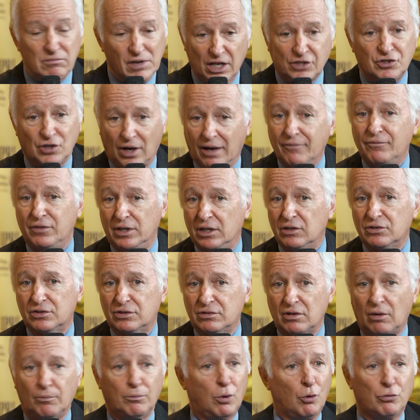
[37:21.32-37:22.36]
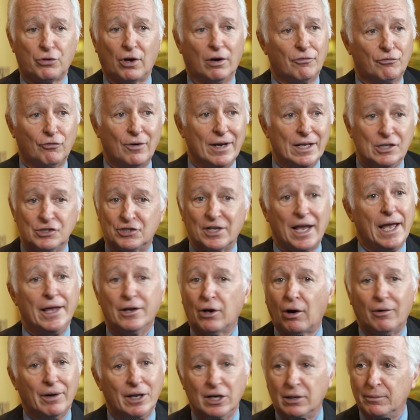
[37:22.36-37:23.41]
It's obvious. Both our friends
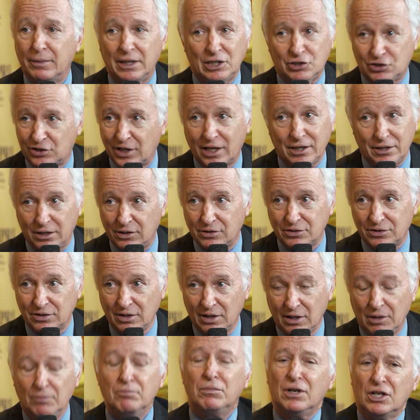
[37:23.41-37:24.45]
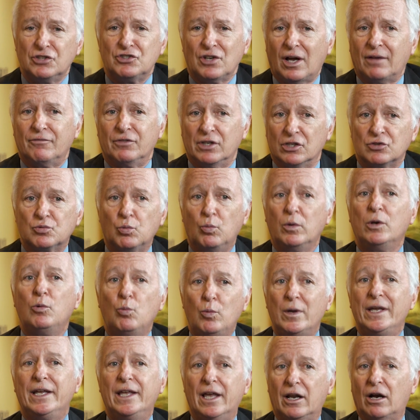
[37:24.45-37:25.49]
and our enemies say this, but it's obvious. When
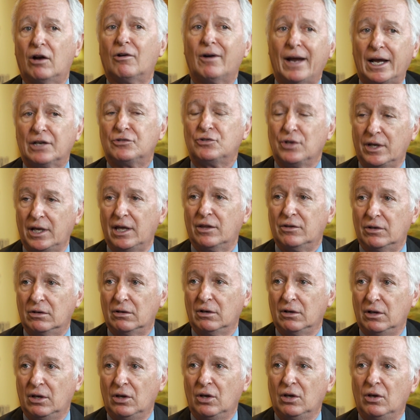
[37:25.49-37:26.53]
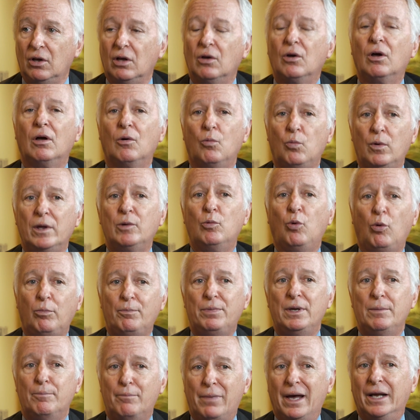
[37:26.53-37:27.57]
we get our act together, we will
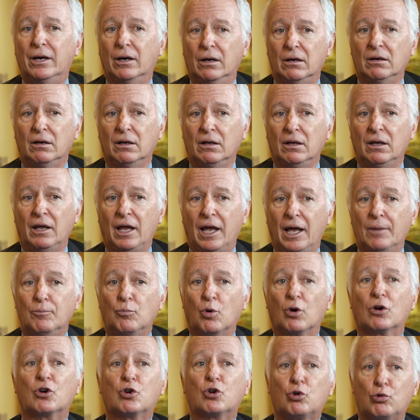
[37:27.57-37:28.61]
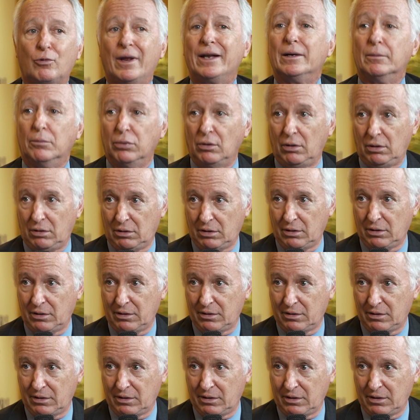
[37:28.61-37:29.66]
be better and more credible
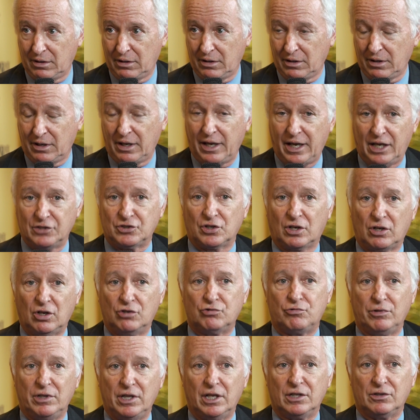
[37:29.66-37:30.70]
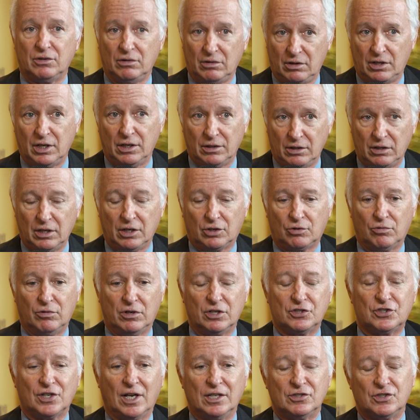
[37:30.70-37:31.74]
as a country that
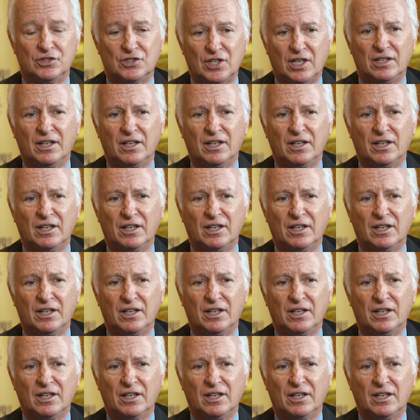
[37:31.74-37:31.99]
criticizes.